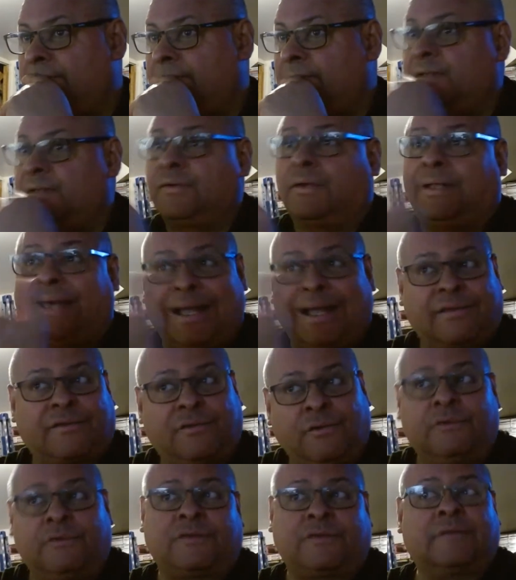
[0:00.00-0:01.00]
so that
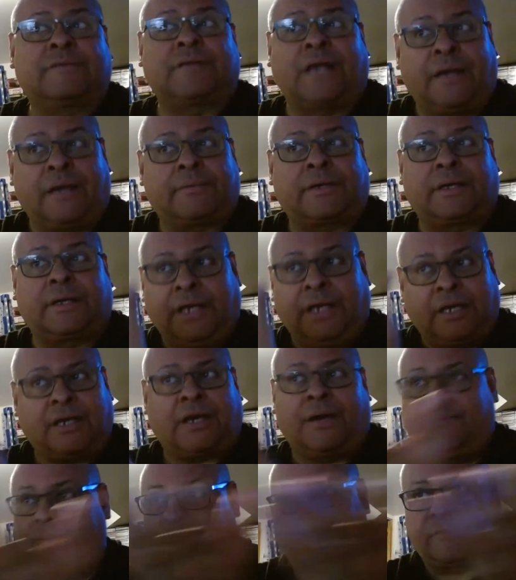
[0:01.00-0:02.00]
too sometimes can
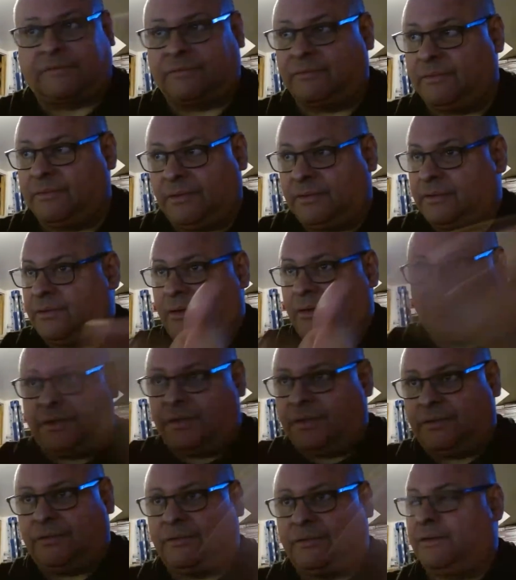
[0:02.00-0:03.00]
hiccup
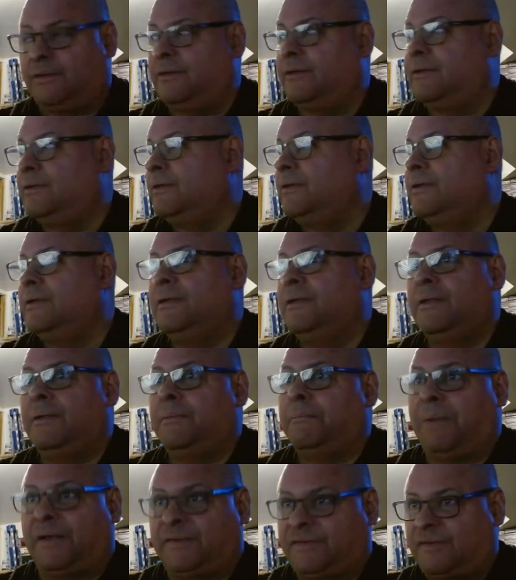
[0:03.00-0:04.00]
the
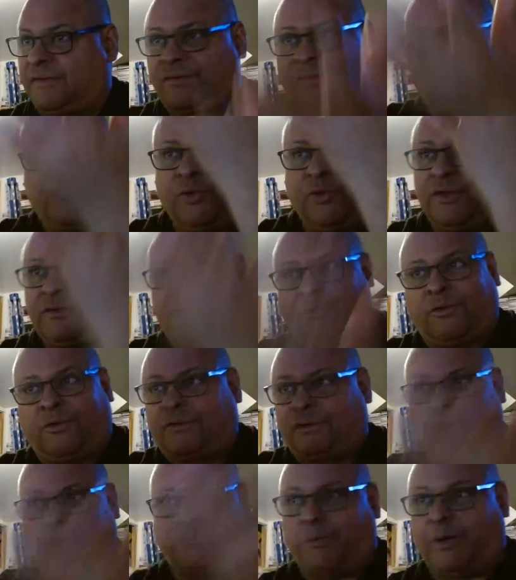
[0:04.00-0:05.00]
my system
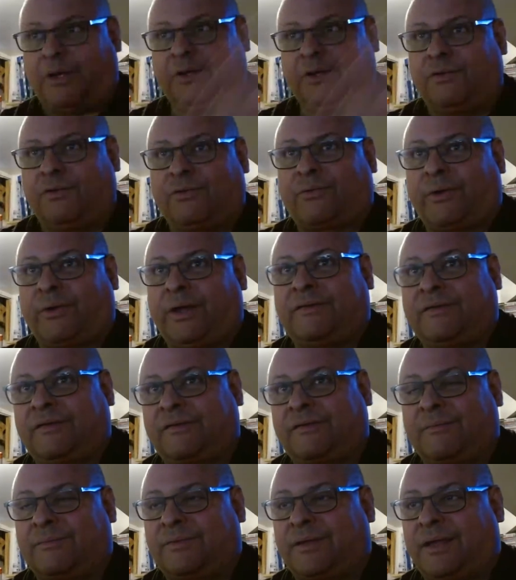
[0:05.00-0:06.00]
resources probably go crazy
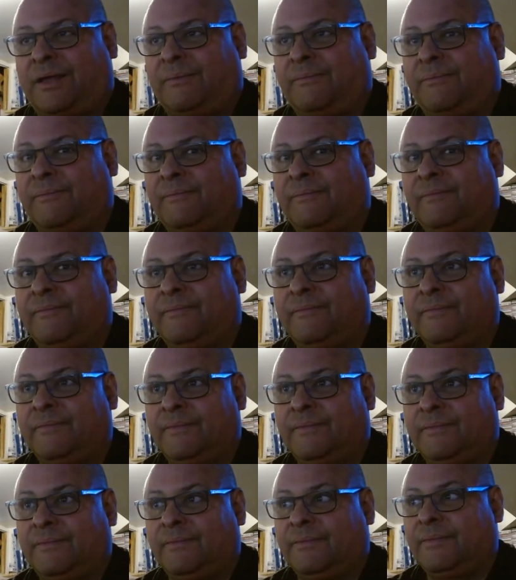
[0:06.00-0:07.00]
sometimes.
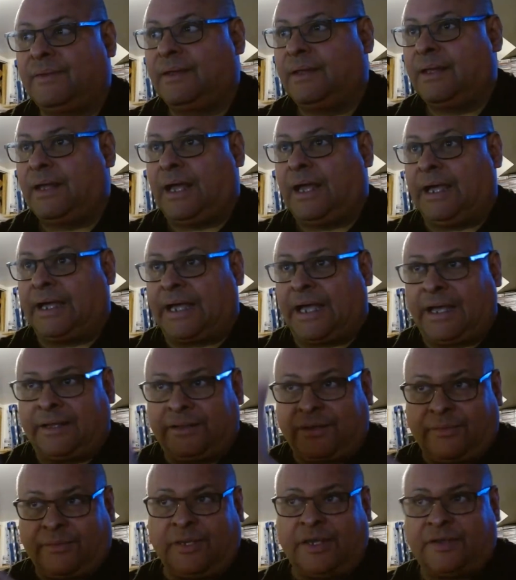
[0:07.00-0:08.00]
I got
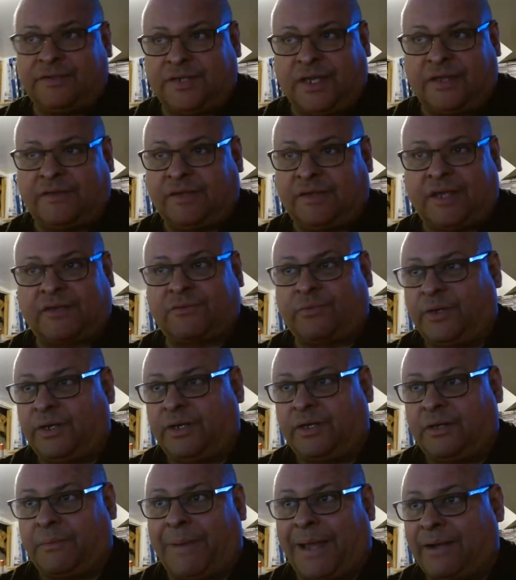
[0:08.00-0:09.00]
WSJCX running
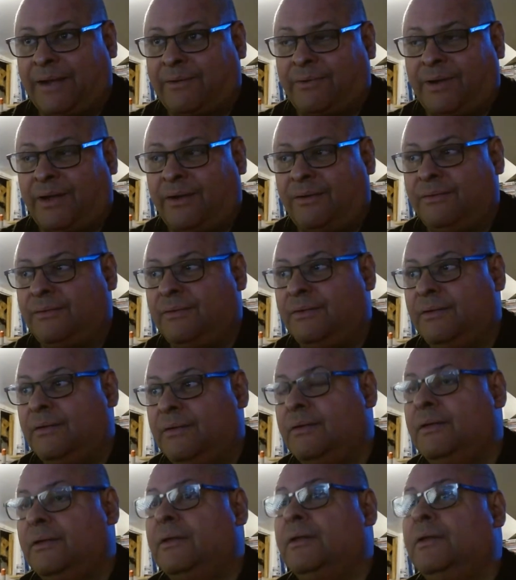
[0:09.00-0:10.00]
in the background.
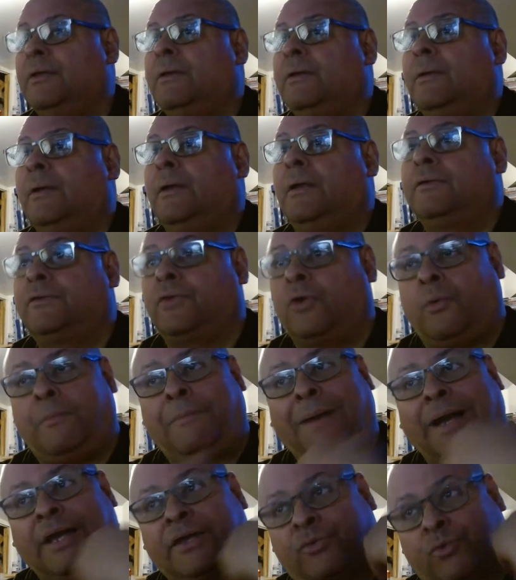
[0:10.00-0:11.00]
So
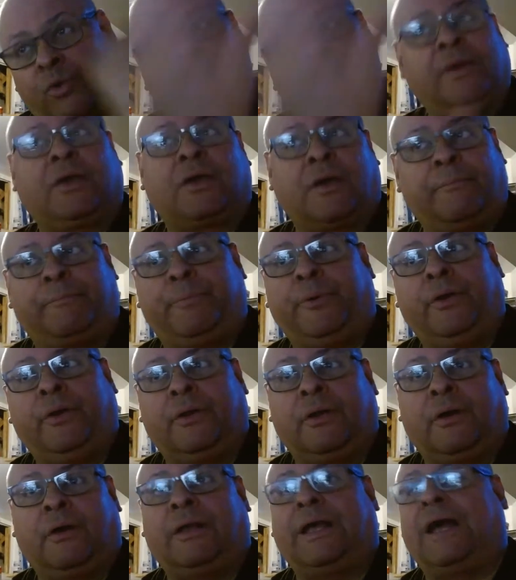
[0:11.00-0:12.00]
my streaming
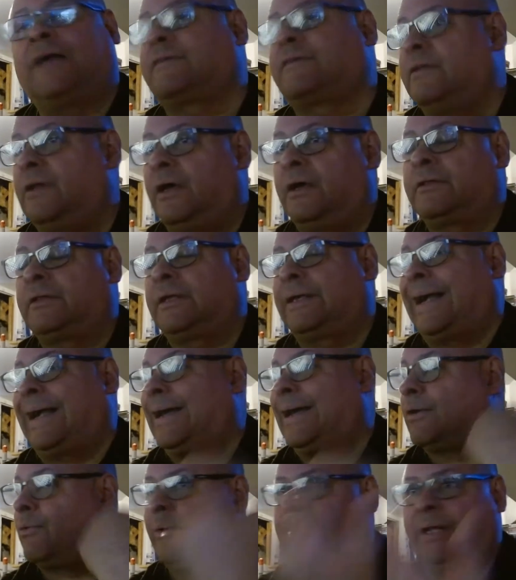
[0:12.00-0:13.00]
computer, that's nothing.
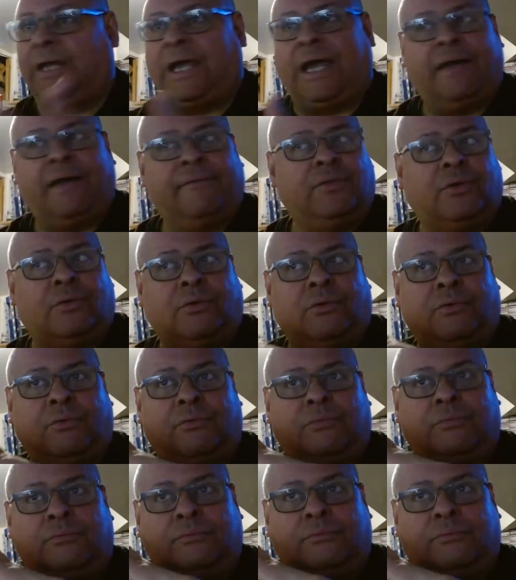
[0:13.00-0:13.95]
I don't want to have no,